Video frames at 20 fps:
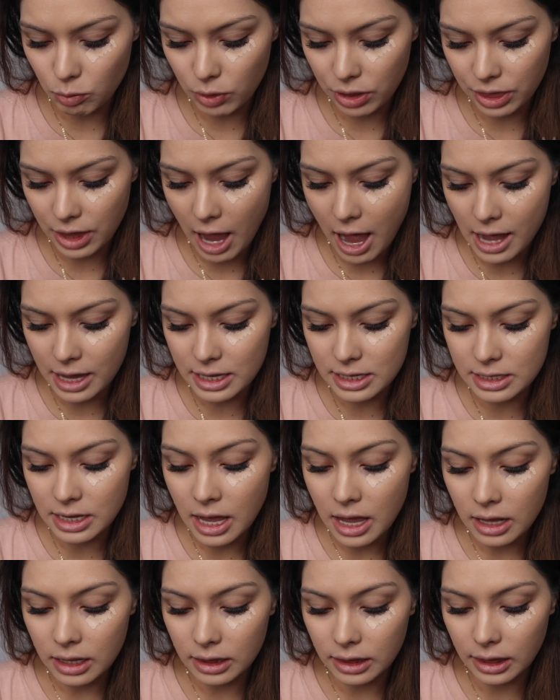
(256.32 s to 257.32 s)
with that is
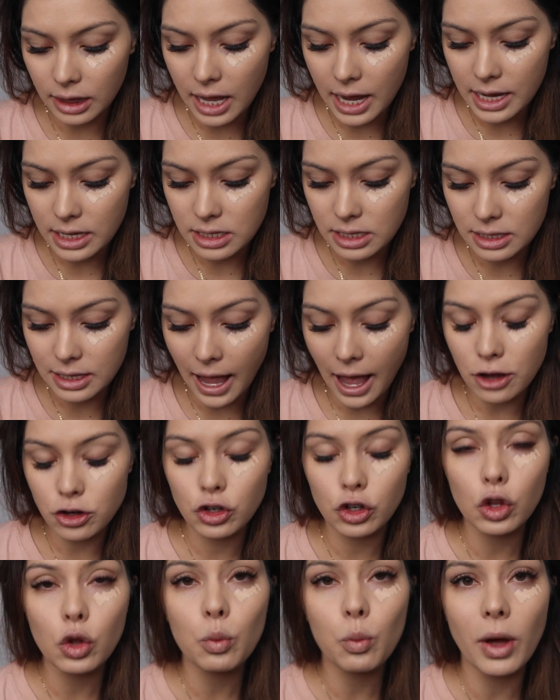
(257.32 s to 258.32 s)
Light
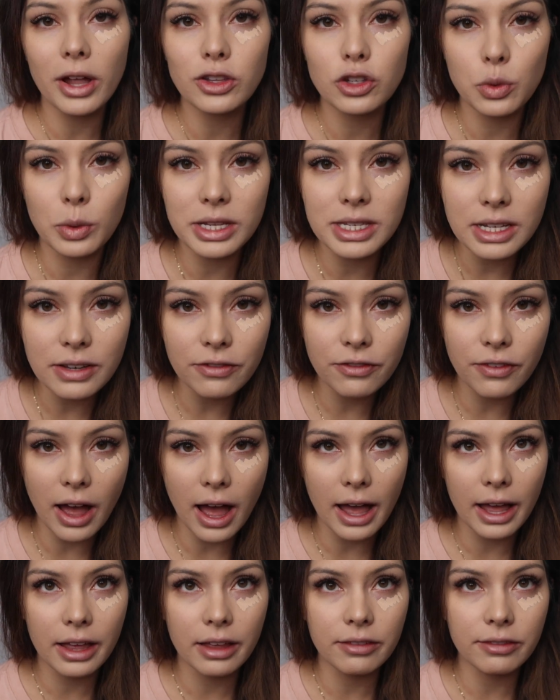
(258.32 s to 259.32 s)
Natural
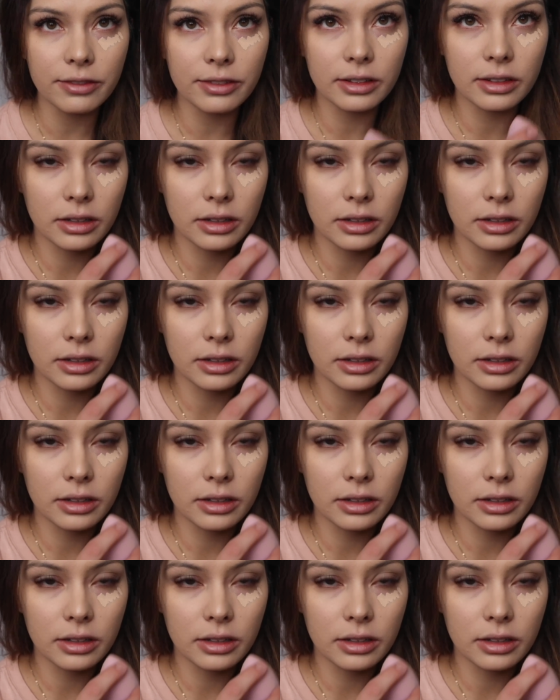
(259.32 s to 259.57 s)
125.